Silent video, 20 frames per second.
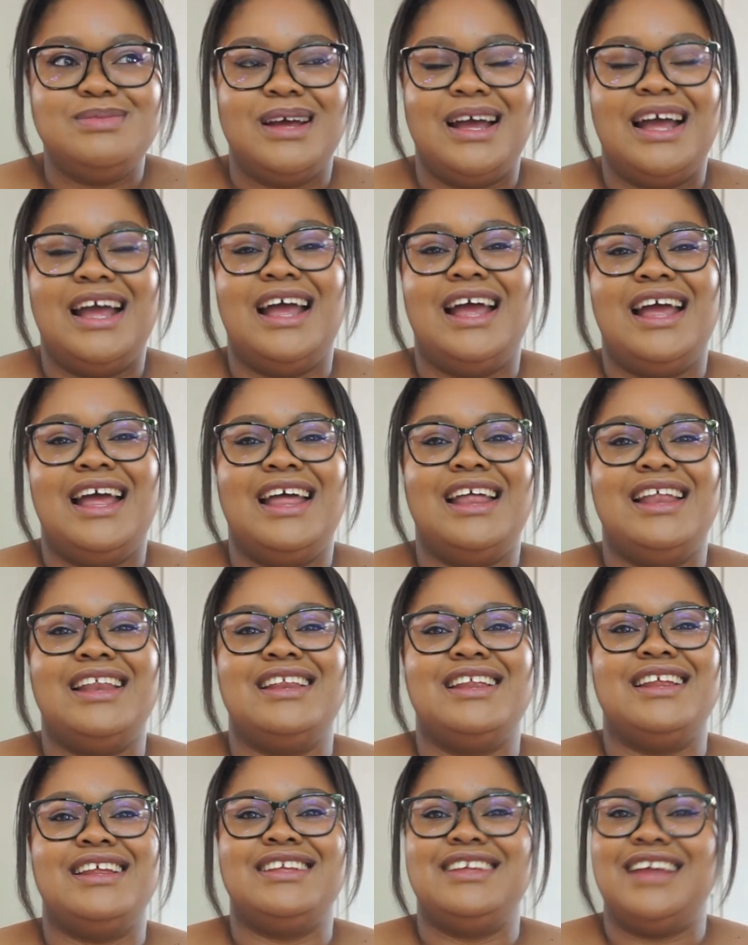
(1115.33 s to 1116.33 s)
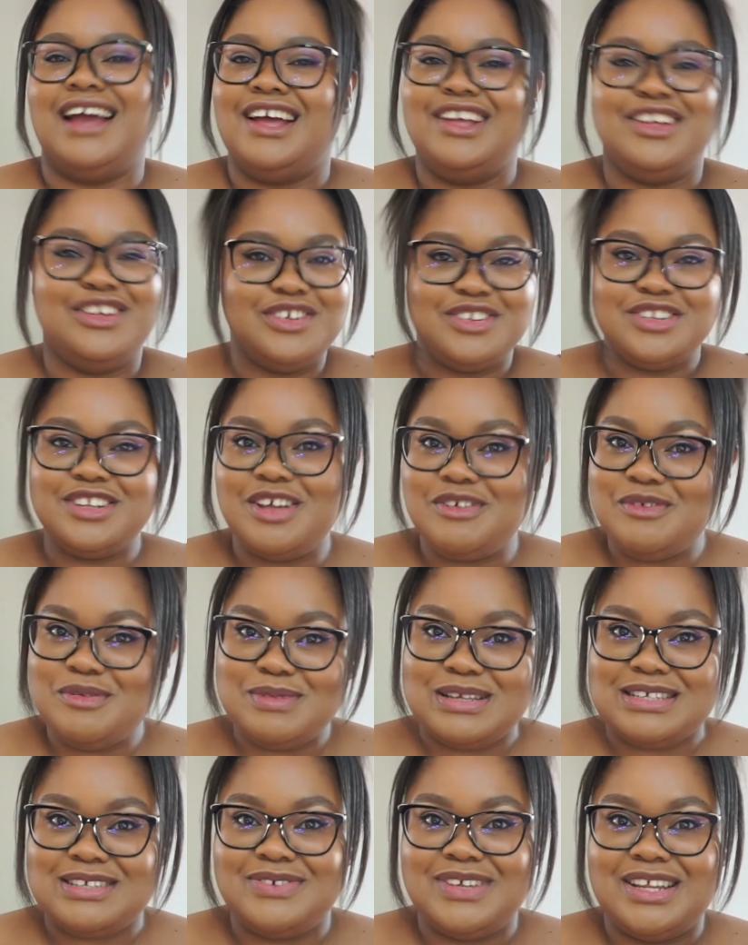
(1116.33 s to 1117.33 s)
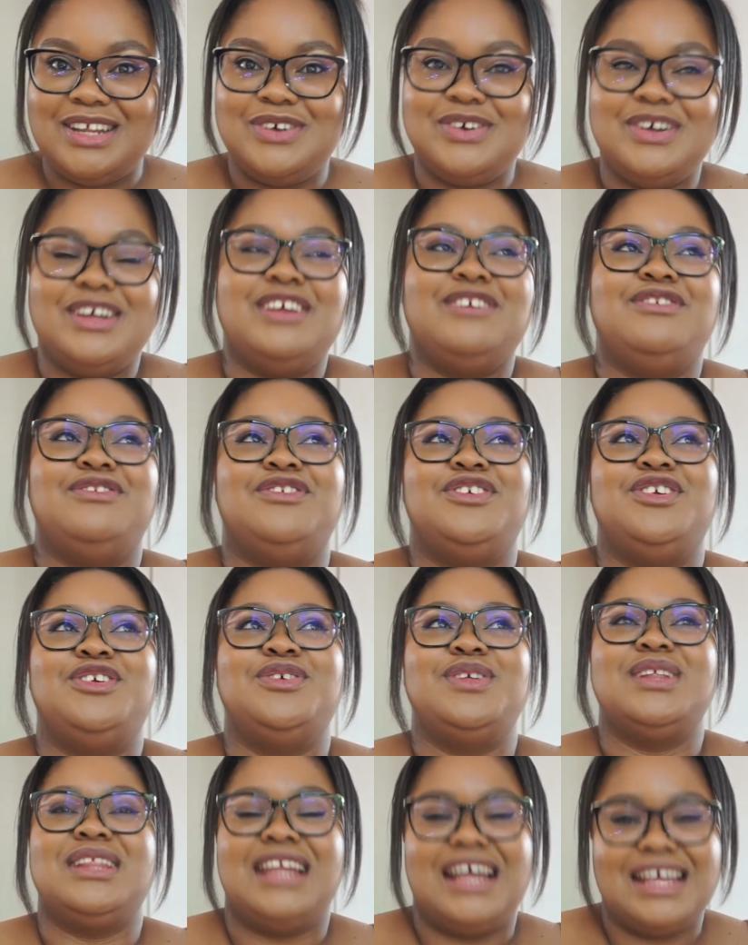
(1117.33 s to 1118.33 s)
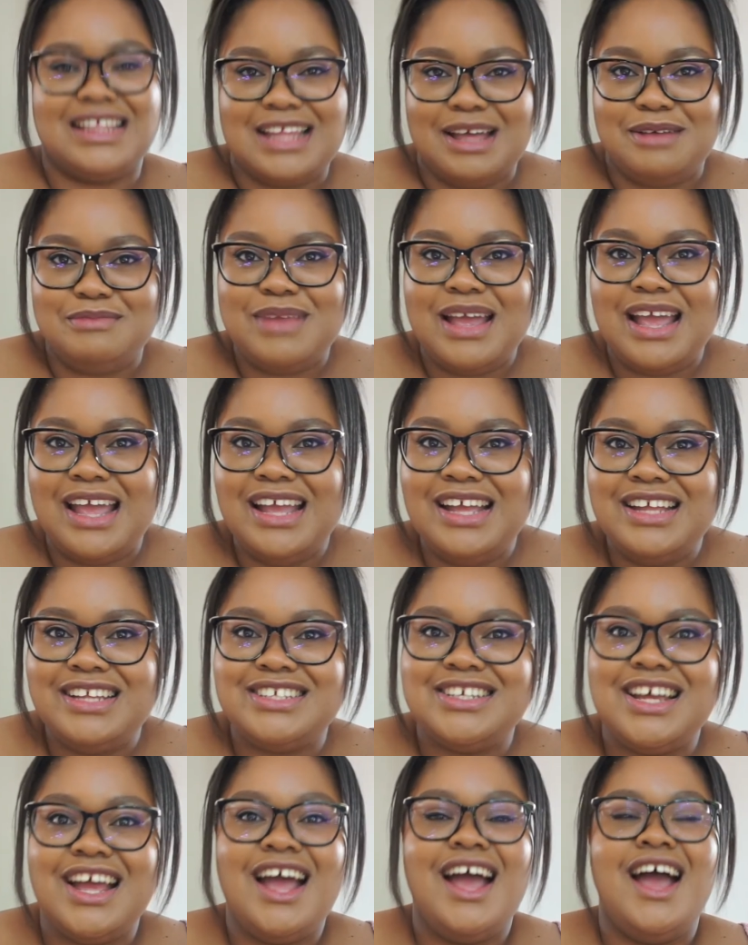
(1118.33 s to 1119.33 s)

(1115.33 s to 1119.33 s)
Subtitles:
And yeah, you'll never miss a video if you like that page.